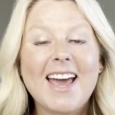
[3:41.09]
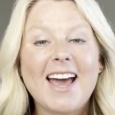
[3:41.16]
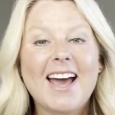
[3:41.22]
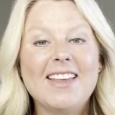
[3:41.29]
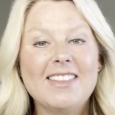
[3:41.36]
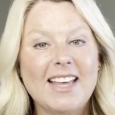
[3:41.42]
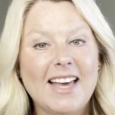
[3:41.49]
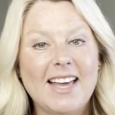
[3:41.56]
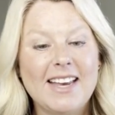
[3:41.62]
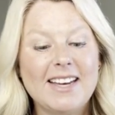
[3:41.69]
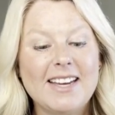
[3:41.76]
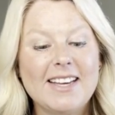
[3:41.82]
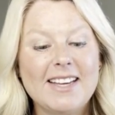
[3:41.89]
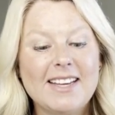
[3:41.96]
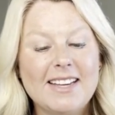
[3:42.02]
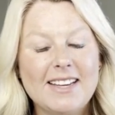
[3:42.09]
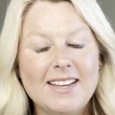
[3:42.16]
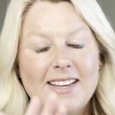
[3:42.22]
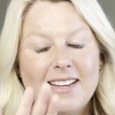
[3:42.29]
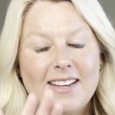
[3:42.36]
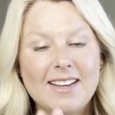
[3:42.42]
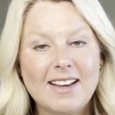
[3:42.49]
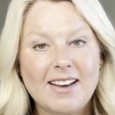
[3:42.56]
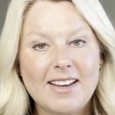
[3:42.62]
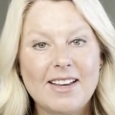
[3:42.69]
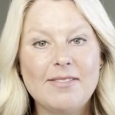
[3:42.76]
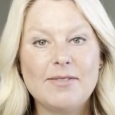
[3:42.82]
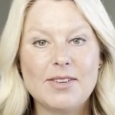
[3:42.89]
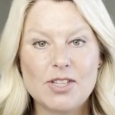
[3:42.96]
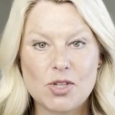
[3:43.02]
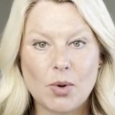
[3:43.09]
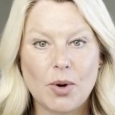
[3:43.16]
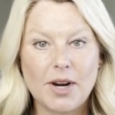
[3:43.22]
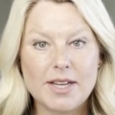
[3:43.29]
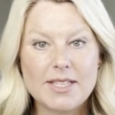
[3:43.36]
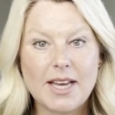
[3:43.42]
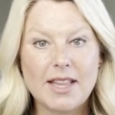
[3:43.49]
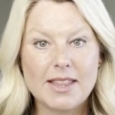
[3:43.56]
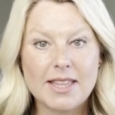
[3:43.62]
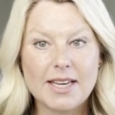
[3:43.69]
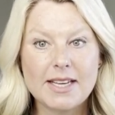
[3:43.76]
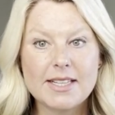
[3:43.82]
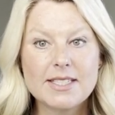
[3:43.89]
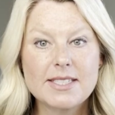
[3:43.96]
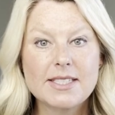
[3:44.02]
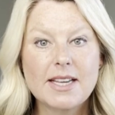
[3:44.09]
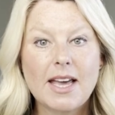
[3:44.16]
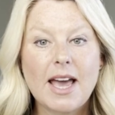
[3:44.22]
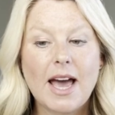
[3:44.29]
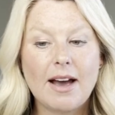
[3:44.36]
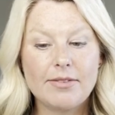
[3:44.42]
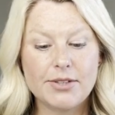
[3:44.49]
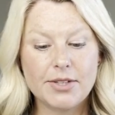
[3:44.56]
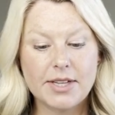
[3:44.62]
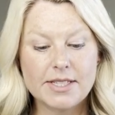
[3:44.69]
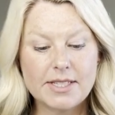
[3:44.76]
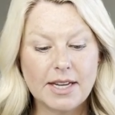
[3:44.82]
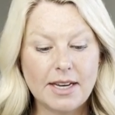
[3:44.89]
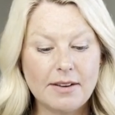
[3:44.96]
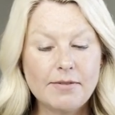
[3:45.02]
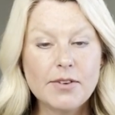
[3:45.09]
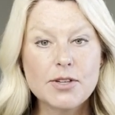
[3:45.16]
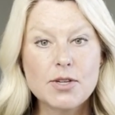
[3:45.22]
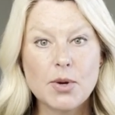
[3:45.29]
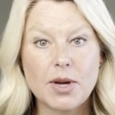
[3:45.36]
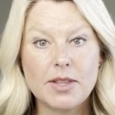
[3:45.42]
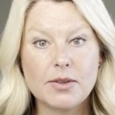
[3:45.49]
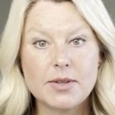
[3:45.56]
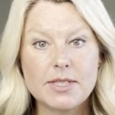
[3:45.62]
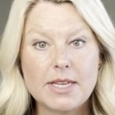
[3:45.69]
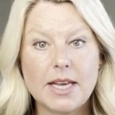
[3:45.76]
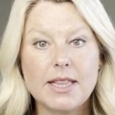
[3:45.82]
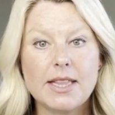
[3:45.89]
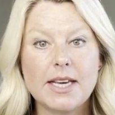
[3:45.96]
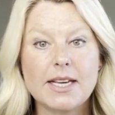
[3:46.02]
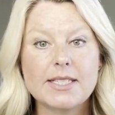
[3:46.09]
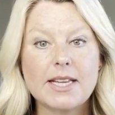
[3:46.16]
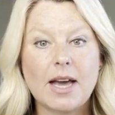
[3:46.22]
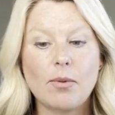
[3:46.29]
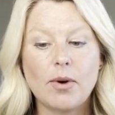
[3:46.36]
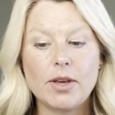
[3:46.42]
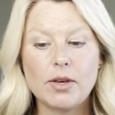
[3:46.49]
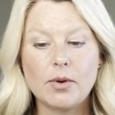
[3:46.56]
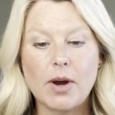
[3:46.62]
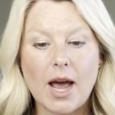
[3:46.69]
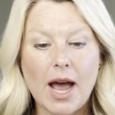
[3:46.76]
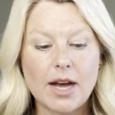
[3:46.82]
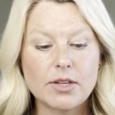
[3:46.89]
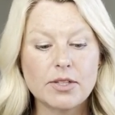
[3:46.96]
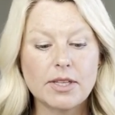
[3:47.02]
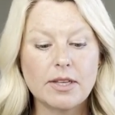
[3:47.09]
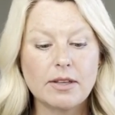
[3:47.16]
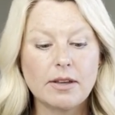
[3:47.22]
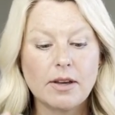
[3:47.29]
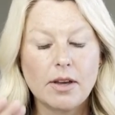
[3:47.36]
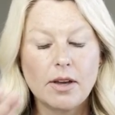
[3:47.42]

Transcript: And then inventory 10 things. After you get done inventorying those 10 things, I want you to actually